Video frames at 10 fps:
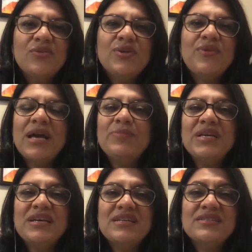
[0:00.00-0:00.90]
ran
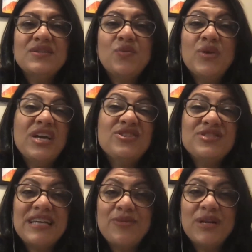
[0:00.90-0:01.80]
because we
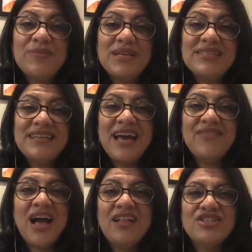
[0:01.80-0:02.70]
understand what it means to
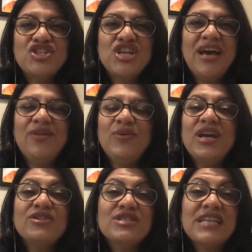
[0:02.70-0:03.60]
have college debt. We
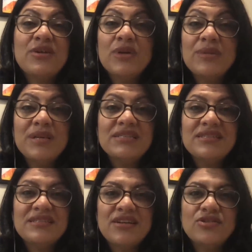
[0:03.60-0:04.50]
understand what it means
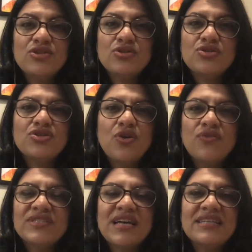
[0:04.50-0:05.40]
to send our children to
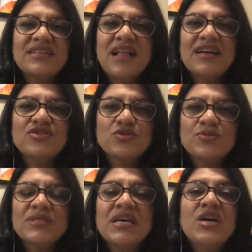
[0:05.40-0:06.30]
oversized
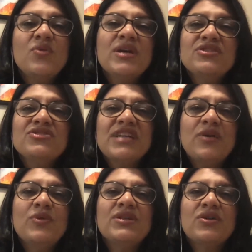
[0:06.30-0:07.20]
classrooms. We
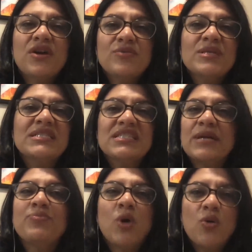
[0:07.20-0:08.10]
understand when the government it's
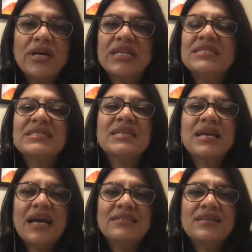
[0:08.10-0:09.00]
like broken and
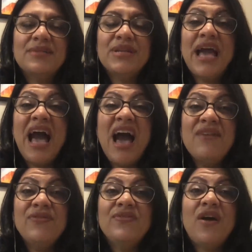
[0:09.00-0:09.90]
disconnected. I mean,
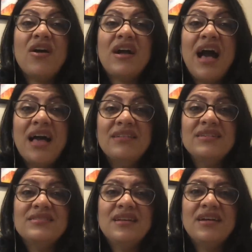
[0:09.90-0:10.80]
half of our
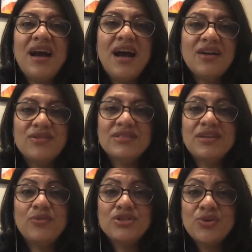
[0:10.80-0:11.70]
colleagues in Congress
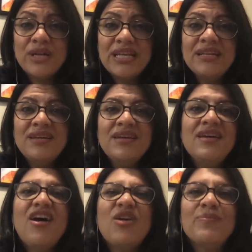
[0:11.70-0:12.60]
that we're joining
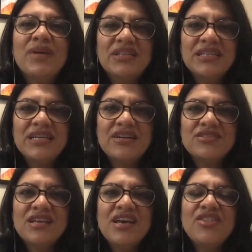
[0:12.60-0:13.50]
are
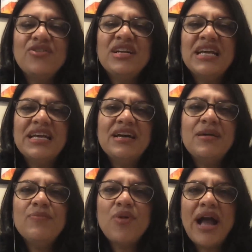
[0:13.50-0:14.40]
millionaires. They're in an
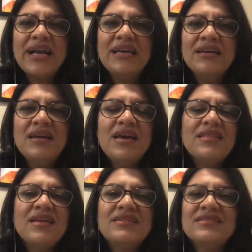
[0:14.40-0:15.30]
income bracket
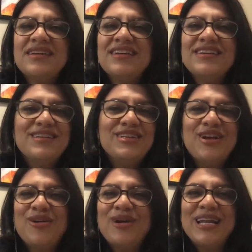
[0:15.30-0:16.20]
that is you
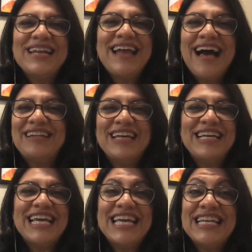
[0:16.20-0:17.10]
know, not
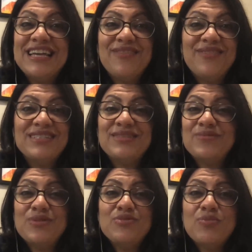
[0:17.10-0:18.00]
like any of us.
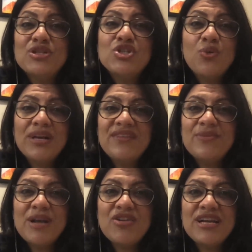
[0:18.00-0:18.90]
The, the majority of
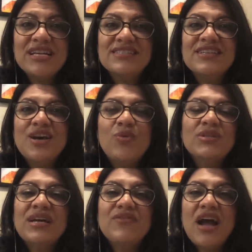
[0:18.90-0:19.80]
Americans will
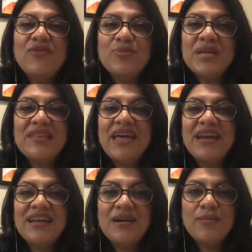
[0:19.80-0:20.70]
never ever be in
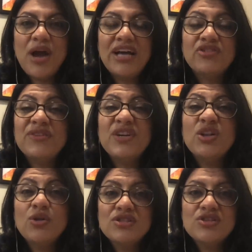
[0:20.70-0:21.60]
that income bracket or even
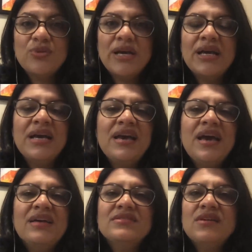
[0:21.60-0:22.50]
close to it.
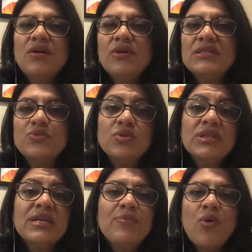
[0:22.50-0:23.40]
And so it's
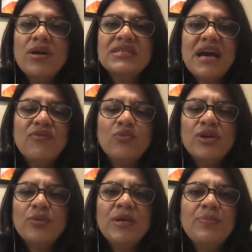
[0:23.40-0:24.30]
really important to have
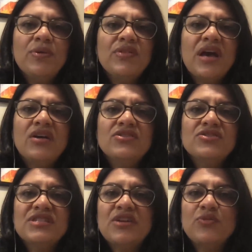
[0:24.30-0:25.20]
real people that
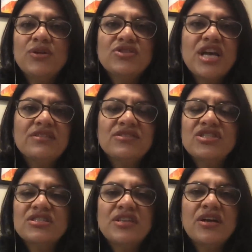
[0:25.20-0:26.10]
understand real
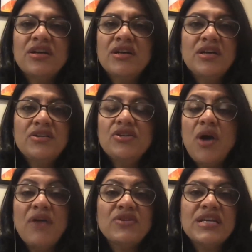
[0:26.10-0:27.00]
challenges that, you know,
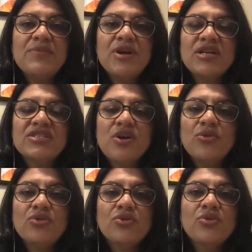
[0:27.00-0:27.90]
everyday Americans go
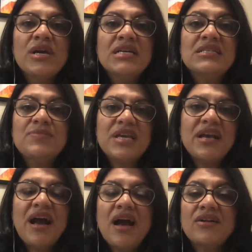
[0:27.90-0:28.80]
through to be in
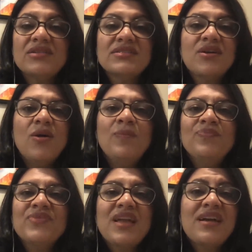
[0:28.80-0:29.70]
Congress. So
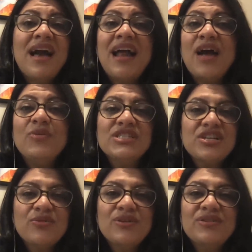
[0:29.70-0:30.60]
God, I wish
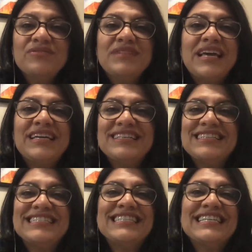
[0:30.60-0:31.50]
there were like
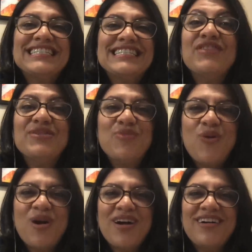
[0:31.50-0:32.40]
six, seven
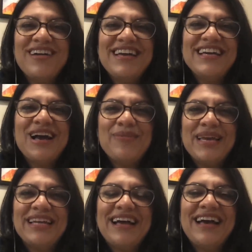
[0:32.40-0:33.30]
more
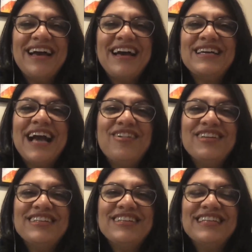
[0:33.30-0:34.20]
coming. I, I
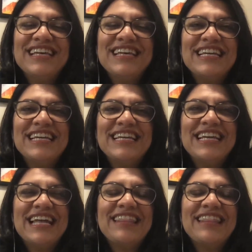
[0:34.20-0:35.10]
calculated,
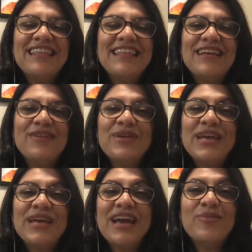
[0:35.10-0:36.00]
I think we
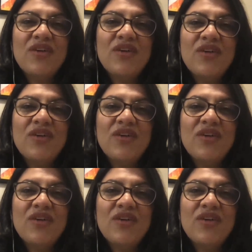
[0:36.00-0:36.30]
have about